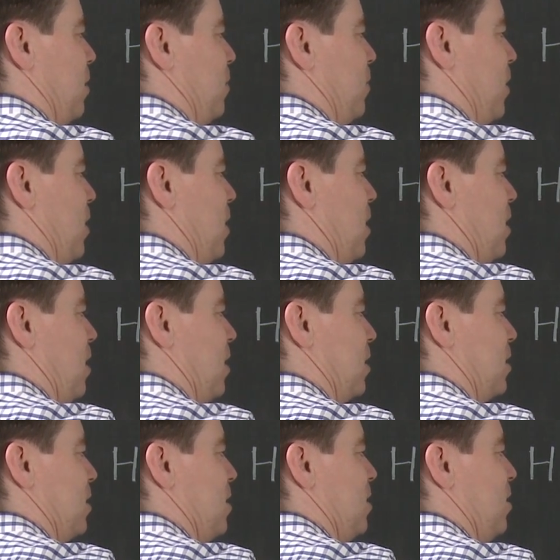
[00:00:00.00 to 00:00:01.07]

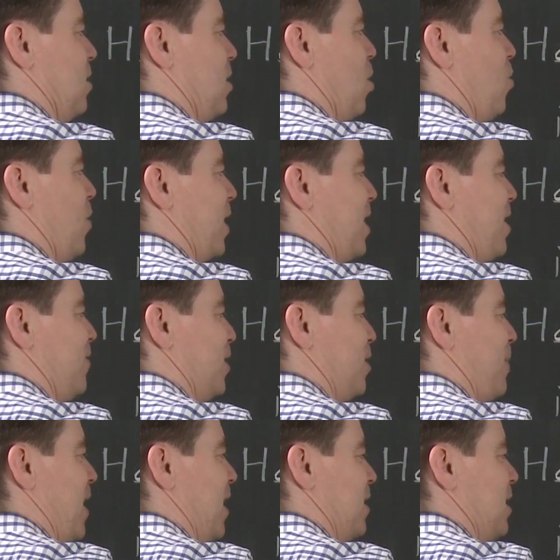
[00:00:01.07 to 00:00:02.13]
Partner. Oh, I can even
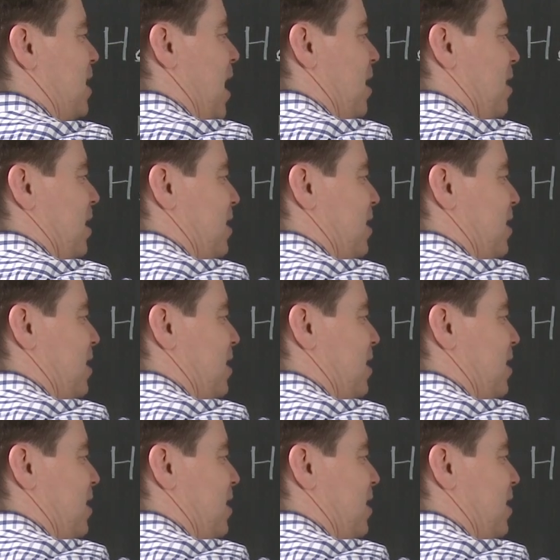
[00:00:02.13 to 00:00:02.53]
spell it today.